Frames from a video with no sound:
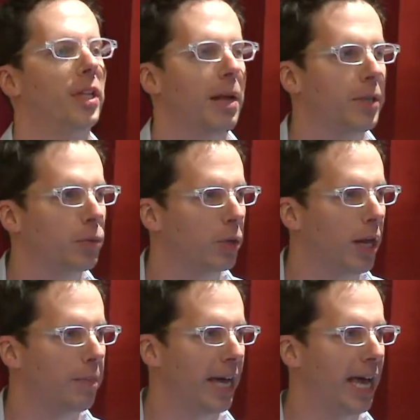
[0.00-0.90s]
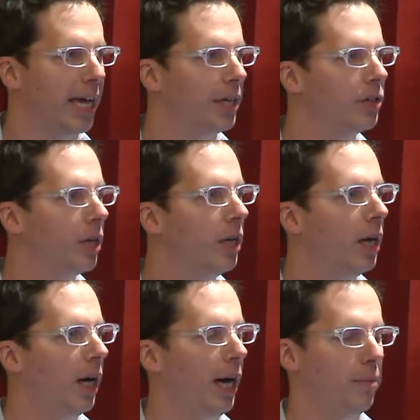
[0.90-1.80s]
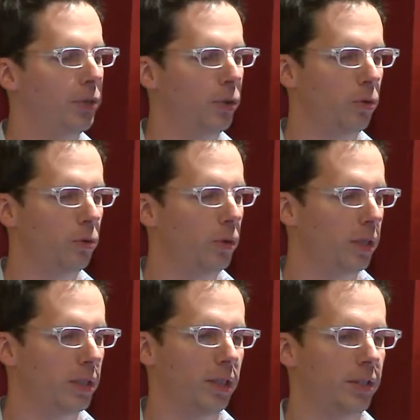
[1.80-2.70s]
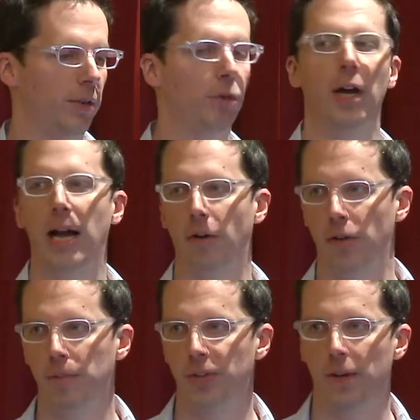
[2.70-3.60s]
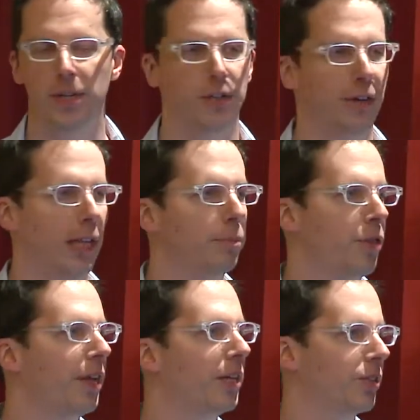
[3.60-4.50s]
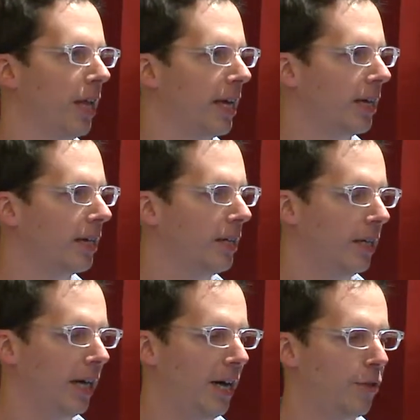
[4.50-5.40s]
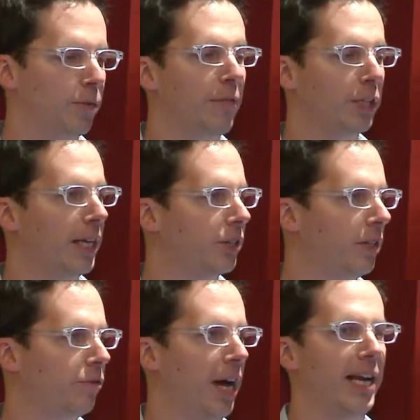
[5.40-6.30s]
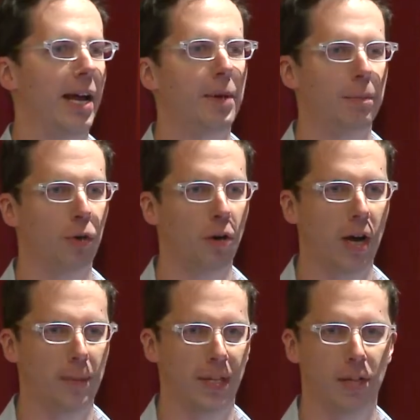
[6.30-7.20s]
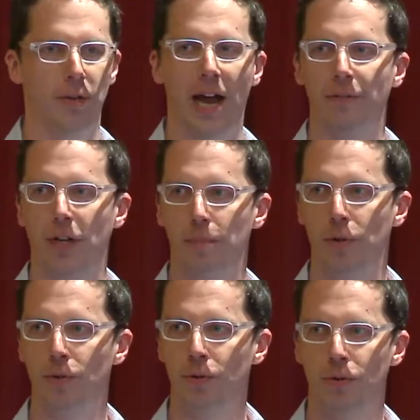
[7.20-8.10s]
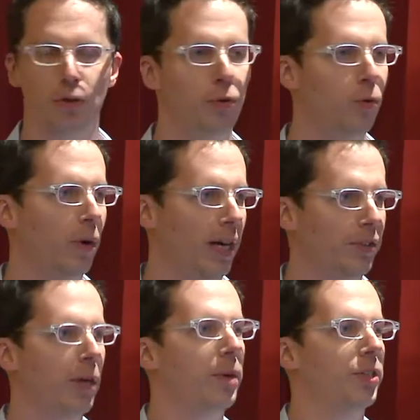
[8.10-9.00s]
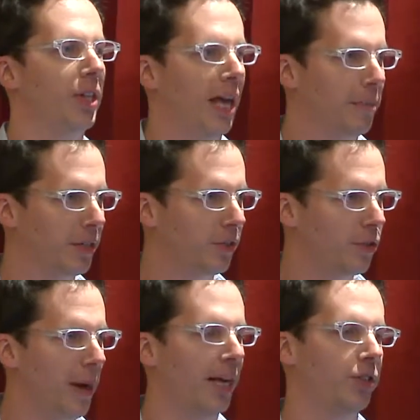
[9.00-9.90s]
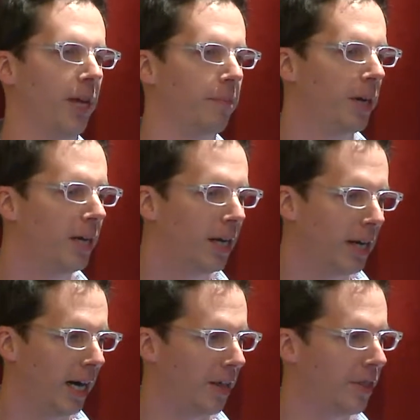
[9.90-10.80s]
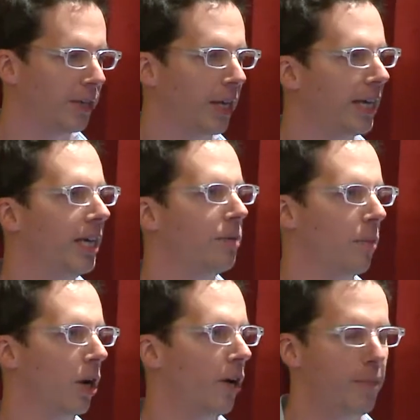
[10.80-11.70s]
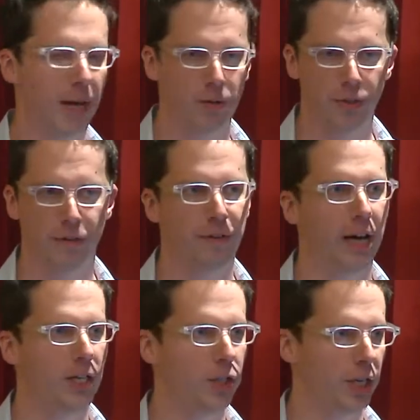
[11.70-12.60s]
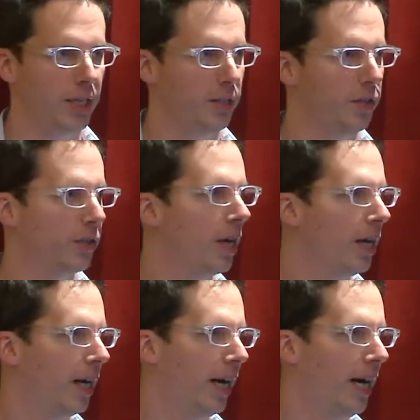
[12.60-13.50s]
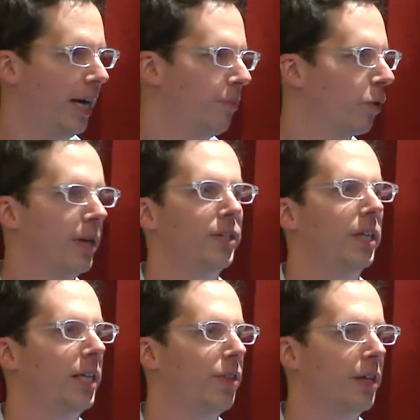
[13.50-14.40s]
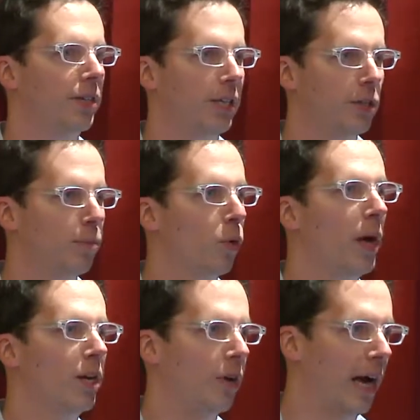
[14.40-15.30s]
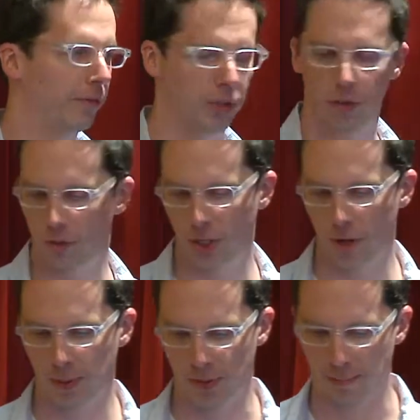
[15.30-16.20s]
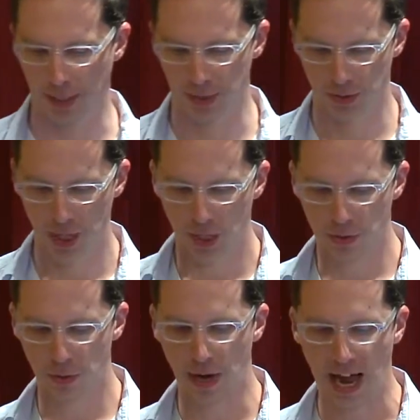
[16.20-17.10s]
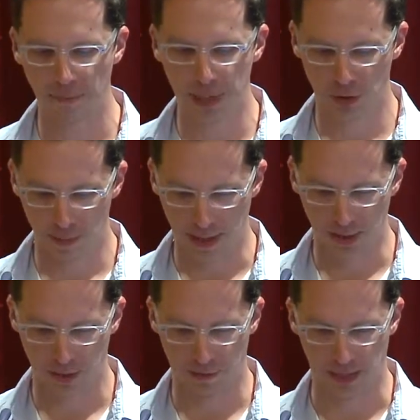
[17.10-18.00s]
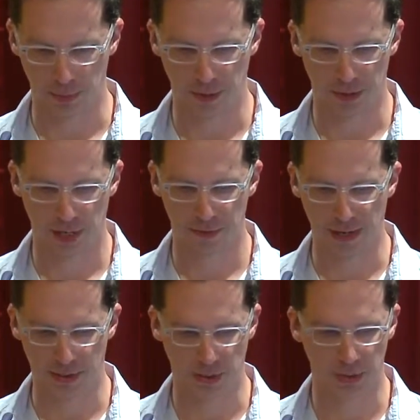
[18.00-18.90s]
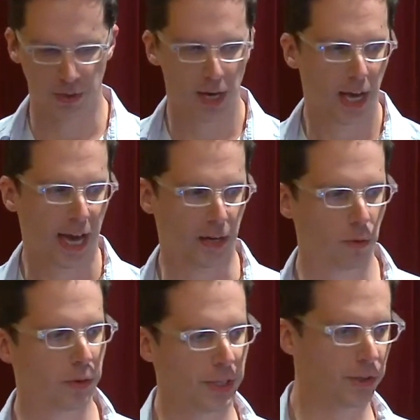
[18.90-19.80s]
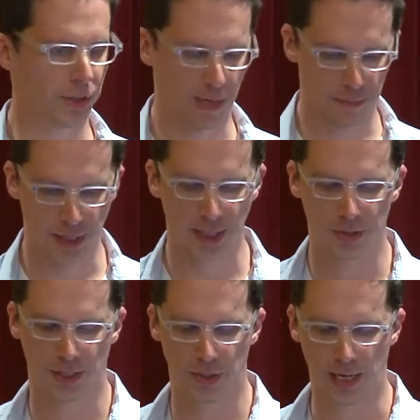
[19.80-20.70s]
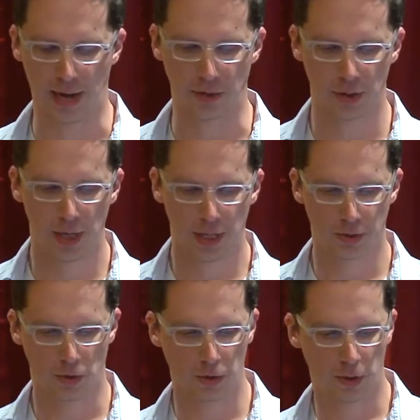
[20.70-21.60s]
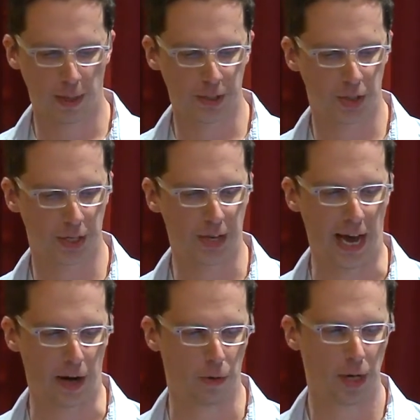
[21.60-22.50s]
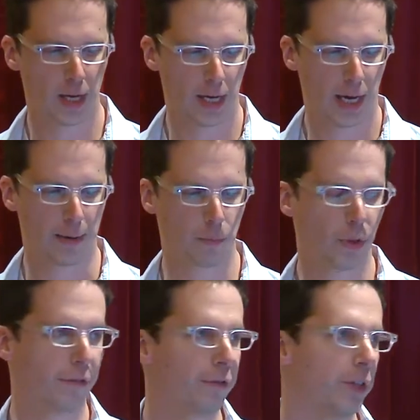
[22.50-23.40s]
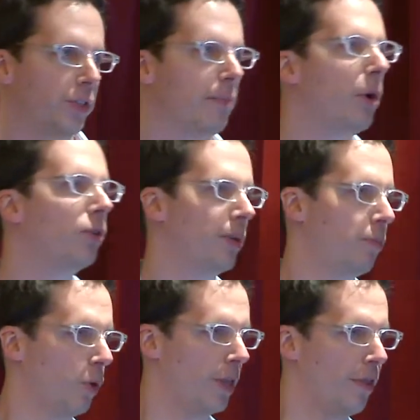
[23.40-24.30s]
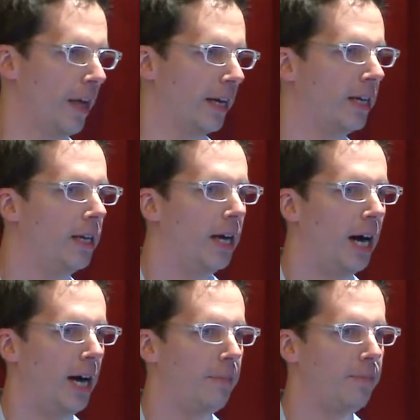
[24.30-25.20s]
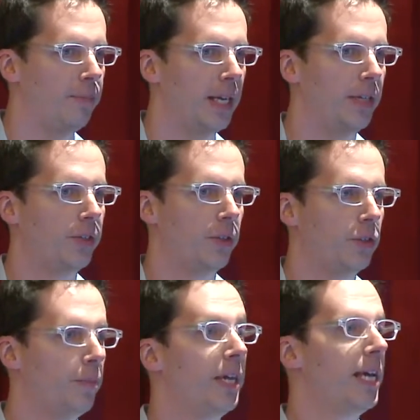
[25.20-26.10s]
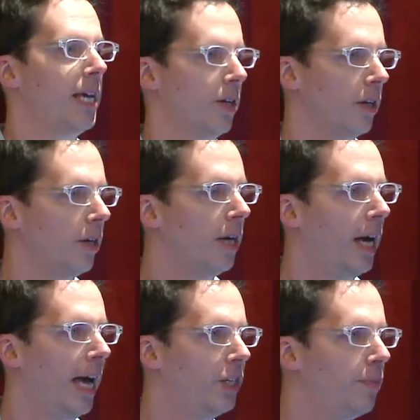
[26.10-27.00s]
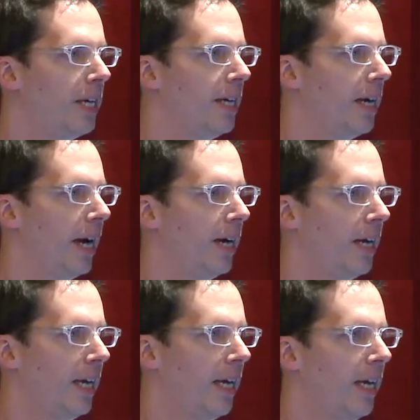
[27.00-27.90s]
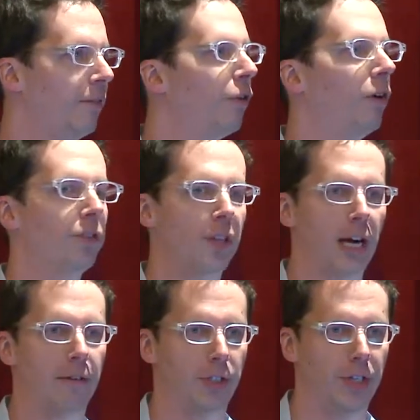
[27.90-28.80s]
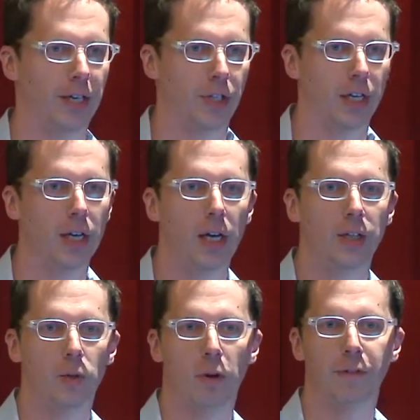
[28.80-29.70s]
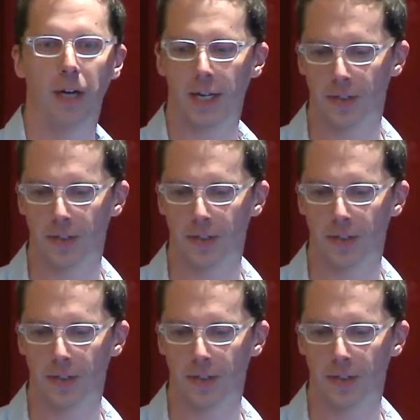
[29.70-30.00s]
alignments were done by hand um, to some great algorithms that have been developed, things like uh, the revelation of dynamic programming that you can have a computer do a sequence alignment to match them, uh, things like hidden Markov models to find genes, uh, and more recently things like De Bruijn graphs to do genome assemblies. So there have been tremendous advancement, advances, and Google's interested in bringing these things together. So the question is how? Um, well, the first and most important thing um, is to be here and to be involved in the conversation. So we're very